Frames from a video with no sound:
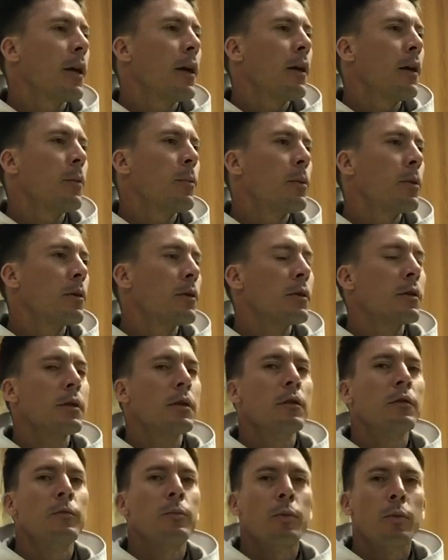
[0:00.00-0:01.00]
And a
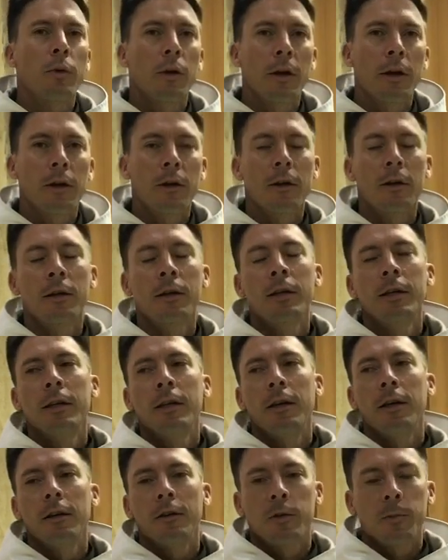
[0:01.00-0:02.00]
person of prayer,
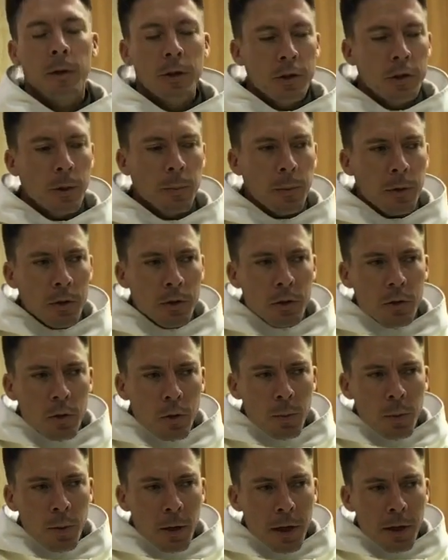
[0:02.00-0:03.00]
and especially a person
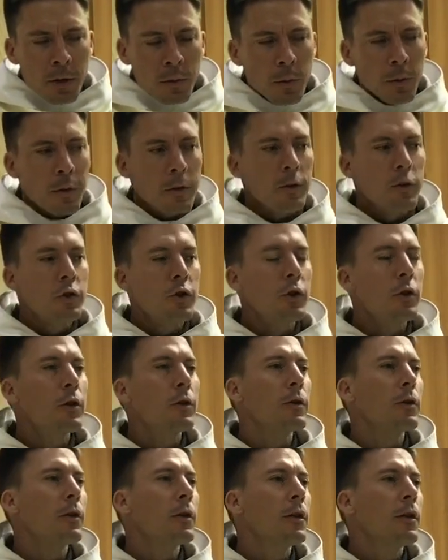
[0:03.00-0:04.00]
who prays with a
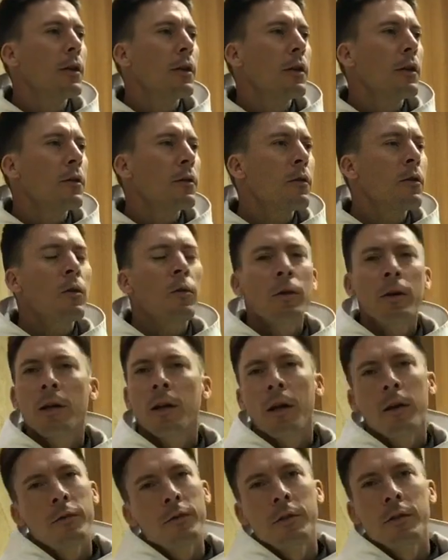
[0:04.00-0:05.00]
journal, the Lord
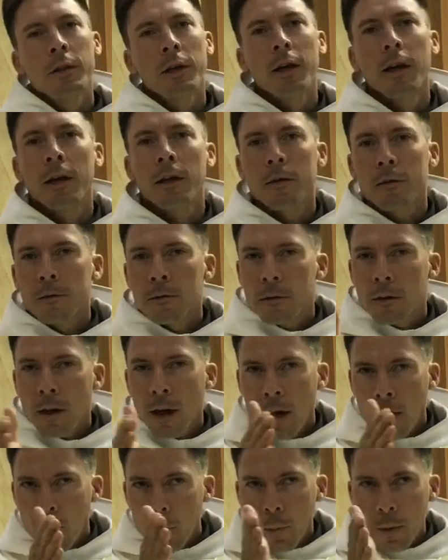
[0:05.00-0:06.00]
loves to kind of
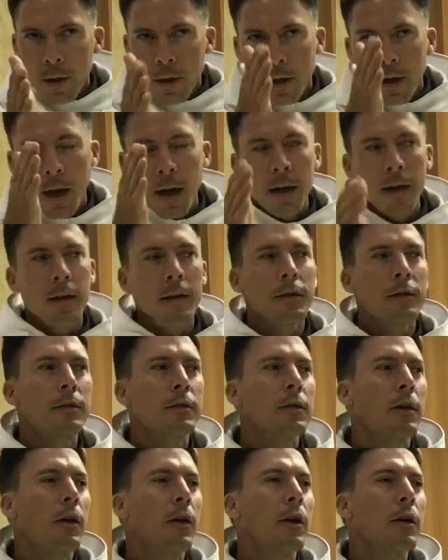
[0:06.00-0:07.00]
help guide
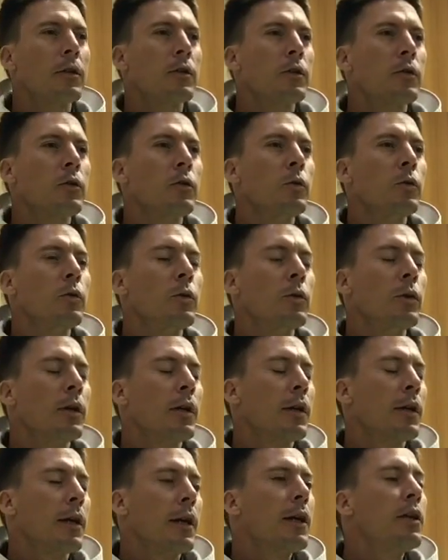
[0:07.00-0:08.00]
us onto
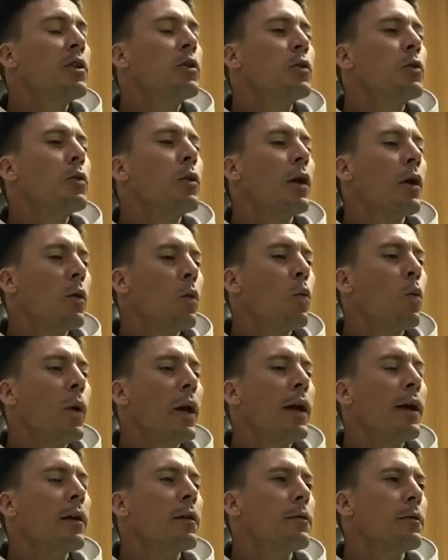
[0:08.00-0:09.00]
into a
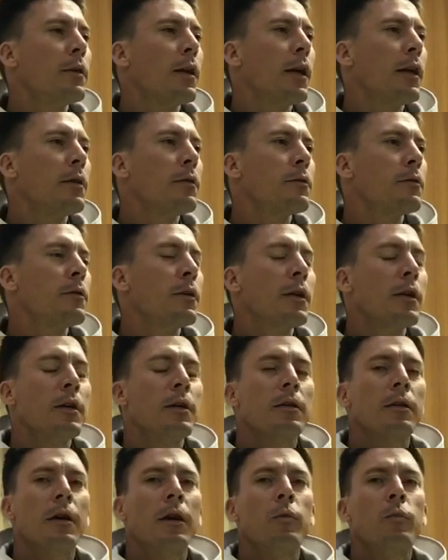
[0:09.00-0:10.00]
way of life
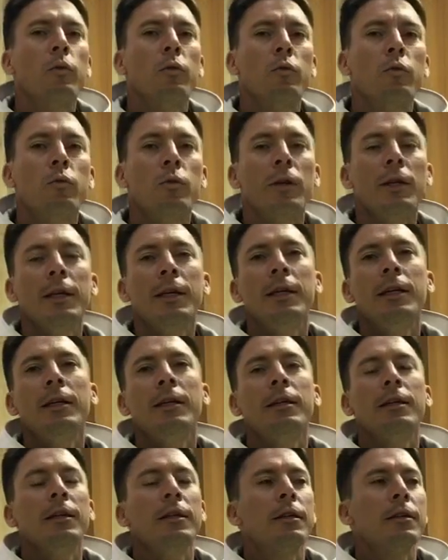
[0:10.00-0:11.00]
that will
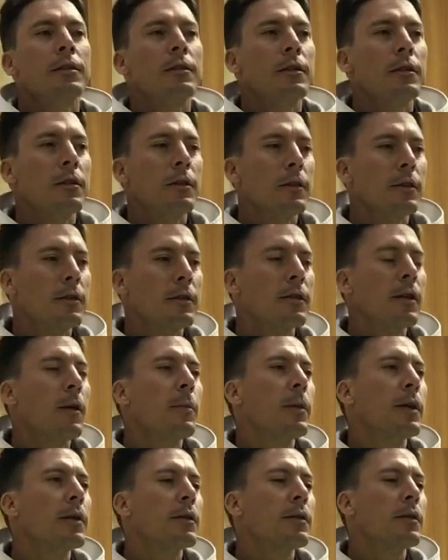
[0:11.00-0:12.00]
lead to the
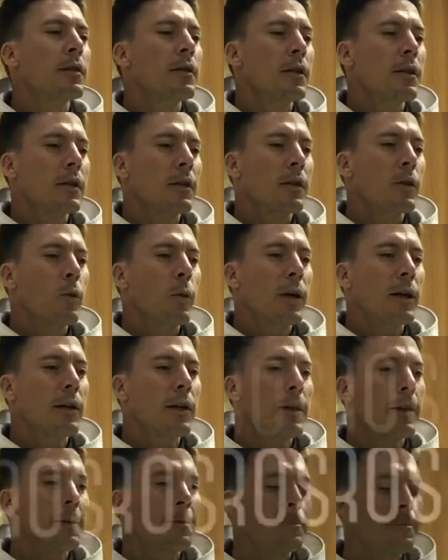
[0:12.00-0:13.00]
summit quickly.